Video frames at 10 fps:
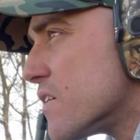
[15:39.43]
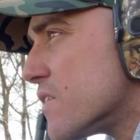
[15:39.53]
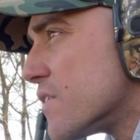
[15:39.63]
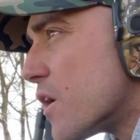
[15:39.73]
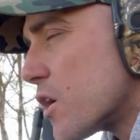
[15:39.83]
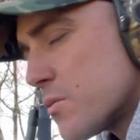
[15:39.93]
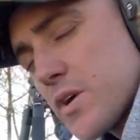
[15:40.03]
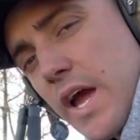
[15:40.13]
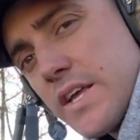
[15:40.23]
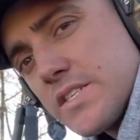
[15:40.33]
we'll
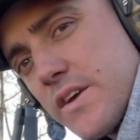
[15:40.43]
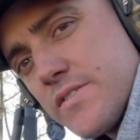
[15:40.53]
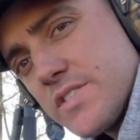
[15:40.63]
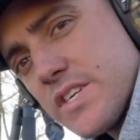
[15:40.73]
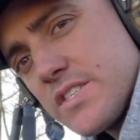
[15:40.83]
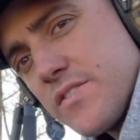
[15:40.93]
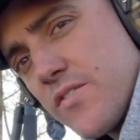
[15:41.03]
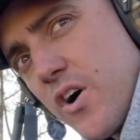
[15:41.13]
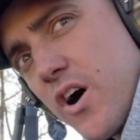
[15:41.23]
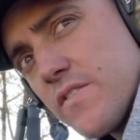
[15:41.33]
go
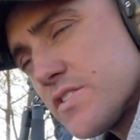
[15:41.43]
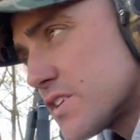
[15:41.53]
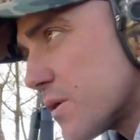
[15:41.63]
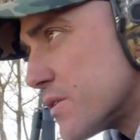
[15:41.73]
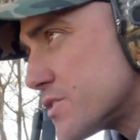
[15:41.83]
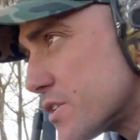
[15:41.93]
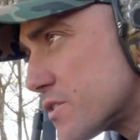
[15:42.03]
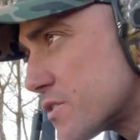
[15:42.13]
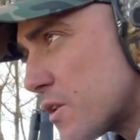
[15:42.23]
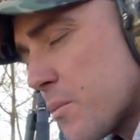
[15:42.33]
765 and see what it
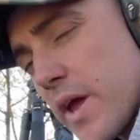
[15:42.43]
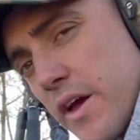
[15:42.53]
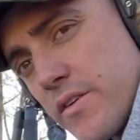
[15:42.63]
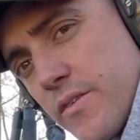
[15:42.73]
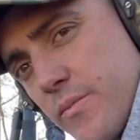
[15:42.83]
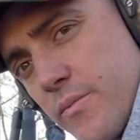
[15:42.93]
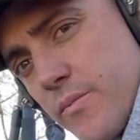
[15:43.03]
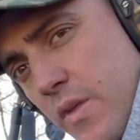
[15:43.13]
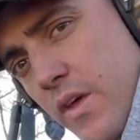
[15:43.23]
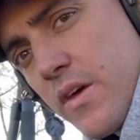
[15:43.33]
shoots on the mound, and
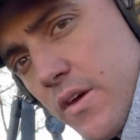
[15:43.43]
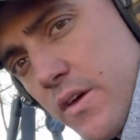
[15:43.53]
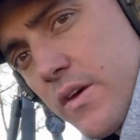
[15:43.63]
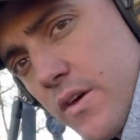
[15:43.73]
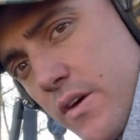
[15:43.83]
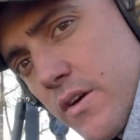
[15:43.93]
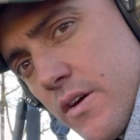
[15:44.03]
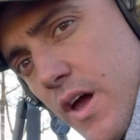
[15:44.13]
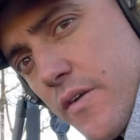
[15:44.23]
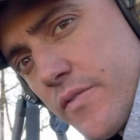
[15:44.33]

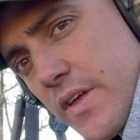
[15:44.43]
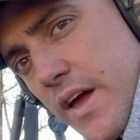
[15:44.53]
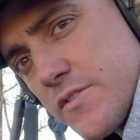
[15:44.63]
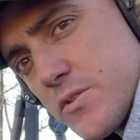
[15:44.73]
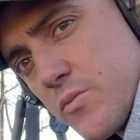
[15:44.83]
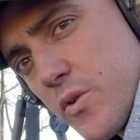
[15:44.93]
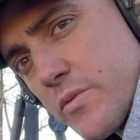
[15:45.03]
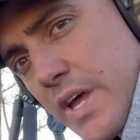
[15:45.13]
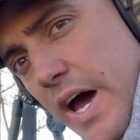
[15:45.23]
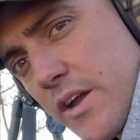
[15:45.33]
hopefully have some real
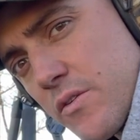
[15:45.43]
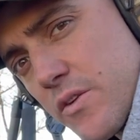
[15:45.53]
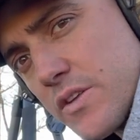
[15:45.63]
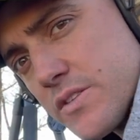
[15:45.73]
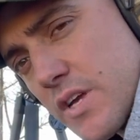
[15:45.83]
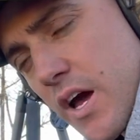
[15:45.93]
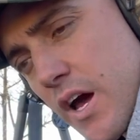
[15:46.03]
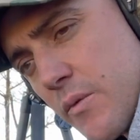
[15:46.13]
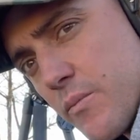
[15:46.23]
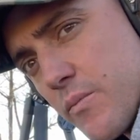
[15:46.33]
data on this
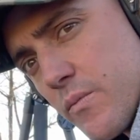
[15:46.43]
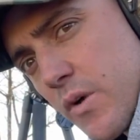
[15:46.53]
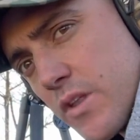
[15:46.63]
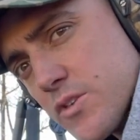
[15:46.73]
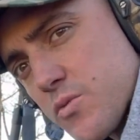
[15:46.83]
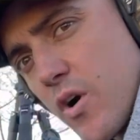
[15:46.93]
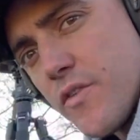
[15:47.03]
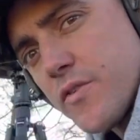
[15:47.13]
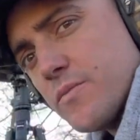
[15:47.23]
rifle.